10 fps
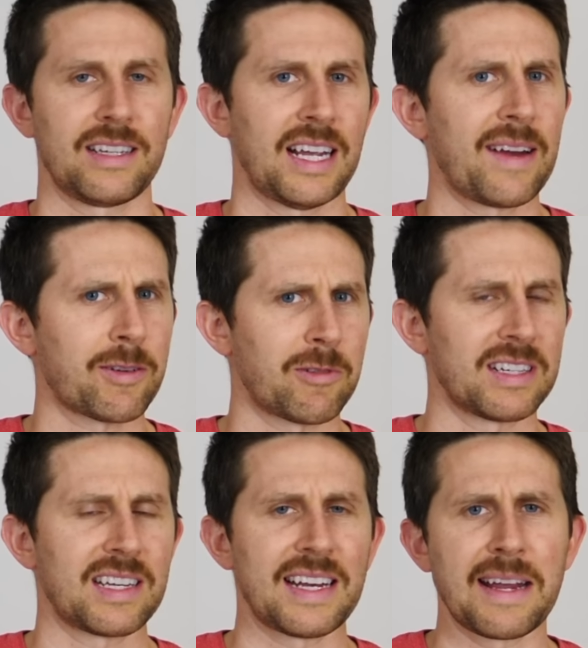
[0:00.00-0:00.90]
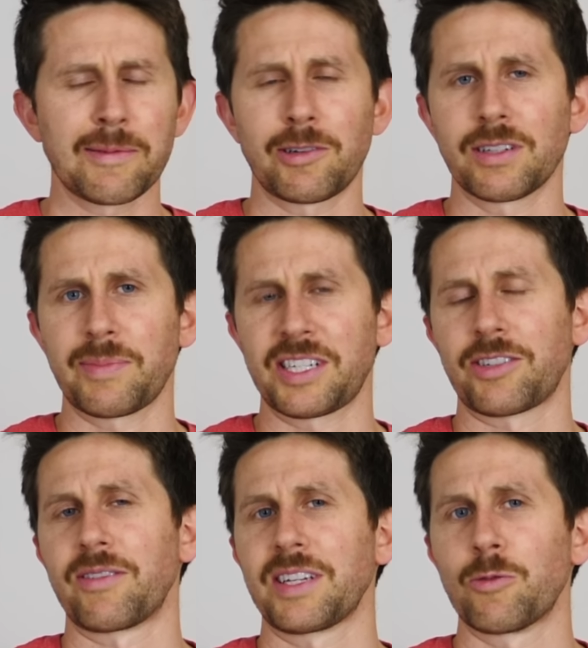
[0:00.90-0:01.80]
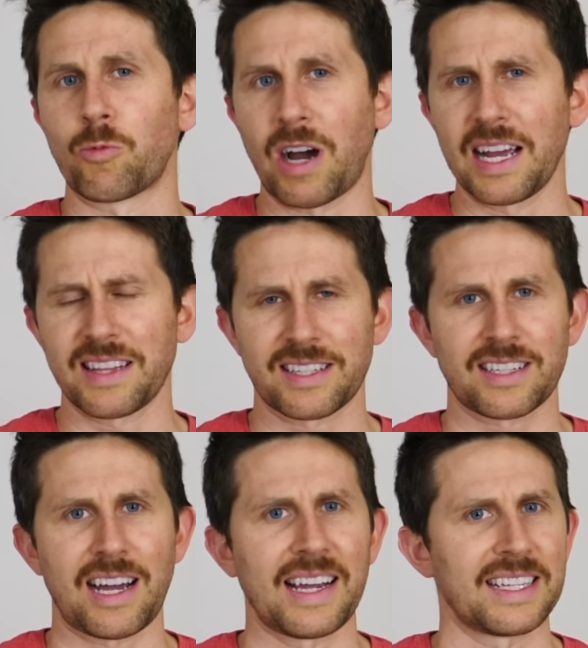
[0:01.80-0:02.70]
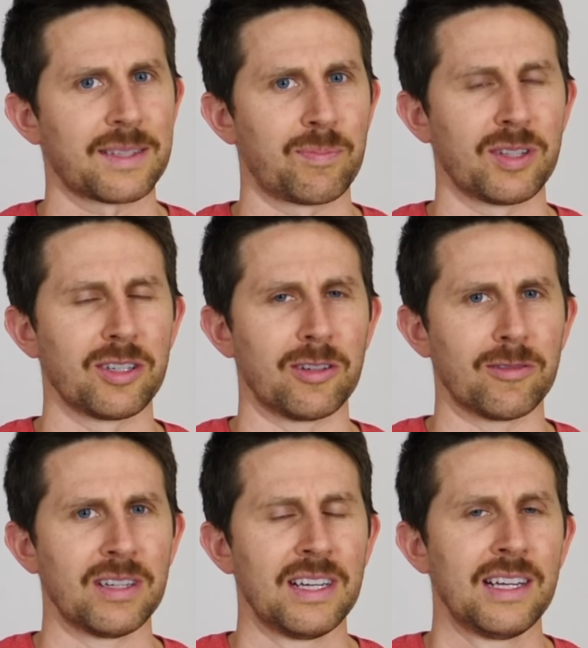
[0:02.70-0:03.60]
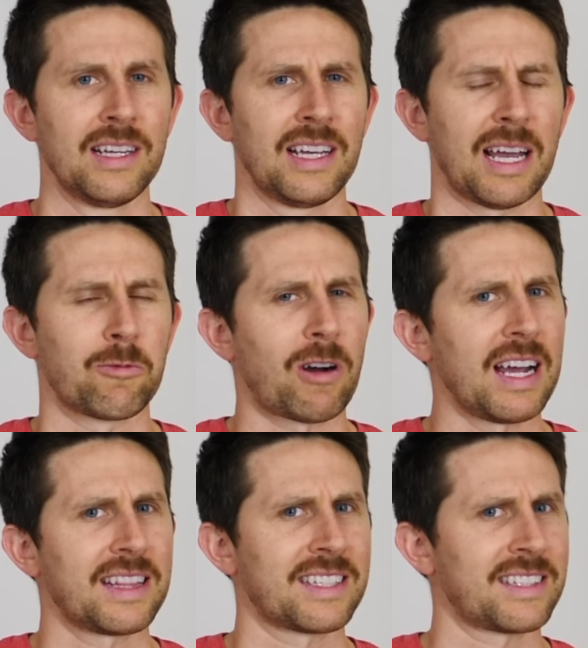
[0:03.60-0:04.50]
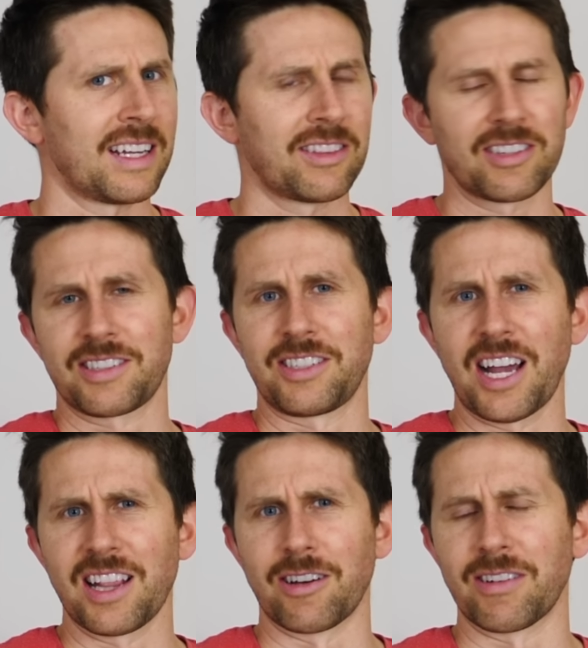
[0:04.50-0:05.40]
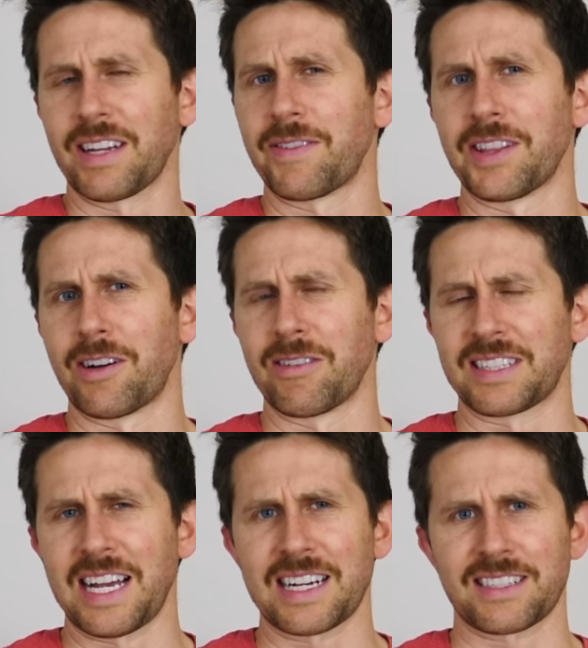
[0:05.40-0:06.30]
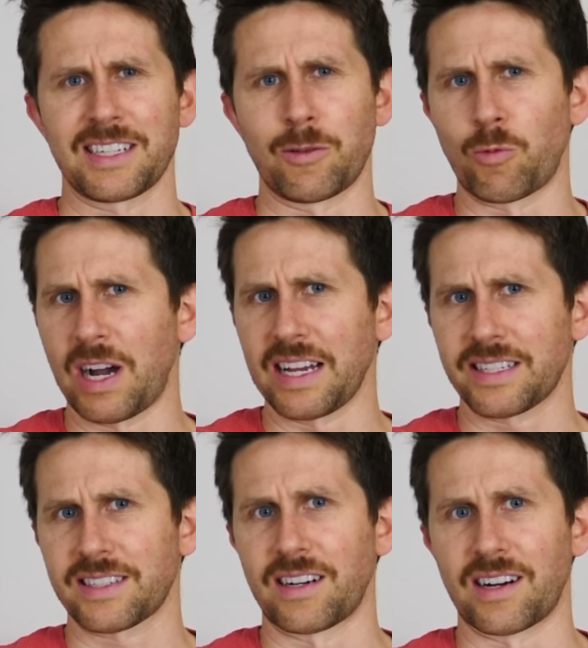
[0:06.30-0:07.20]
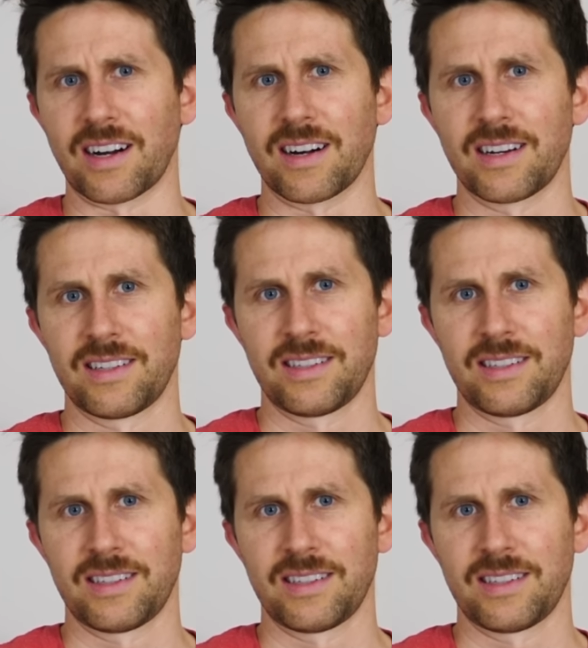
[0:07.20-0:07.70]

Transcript: Hey everyone, today I'm going to be showing you why the sky is blue and why the sun looks yellow even though it's actually a white star.